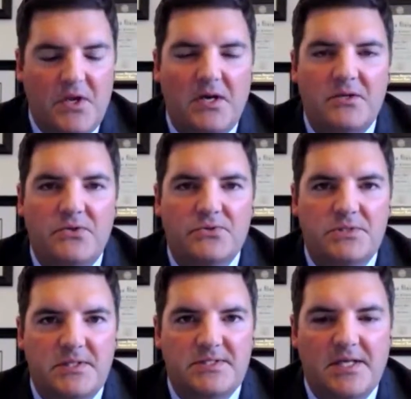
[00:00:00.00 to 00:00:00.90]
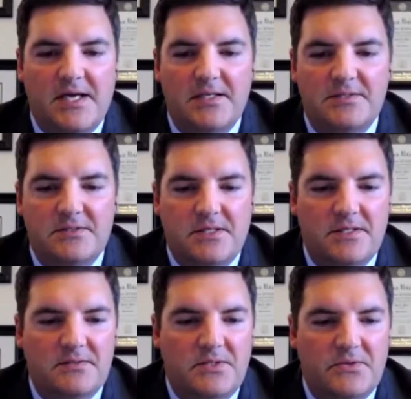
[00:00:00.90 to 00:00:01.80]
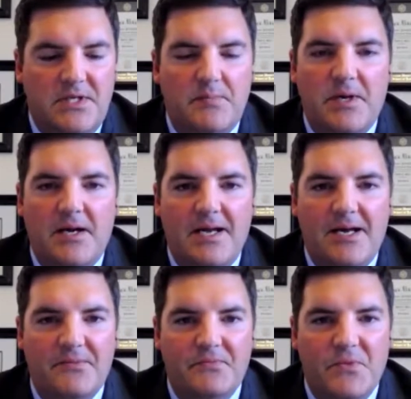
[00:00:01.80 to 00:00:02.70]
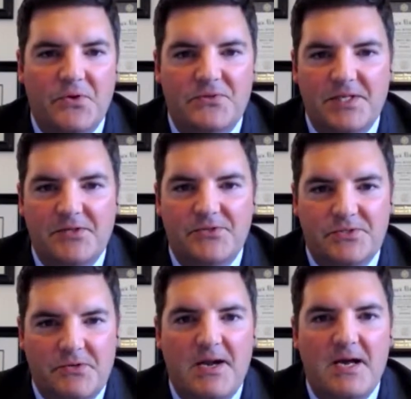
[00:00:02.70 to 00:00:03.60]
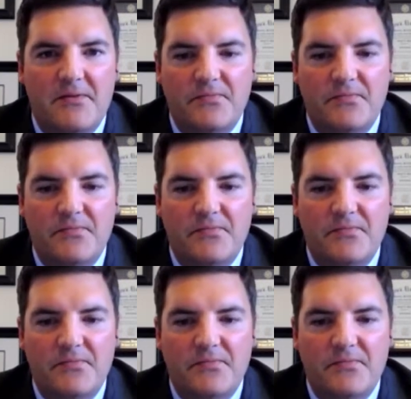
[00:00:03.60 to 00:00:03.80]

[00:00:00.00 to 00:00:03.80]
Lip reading: you'll see the signs, you know, keep an eye out, motorcyclists are out.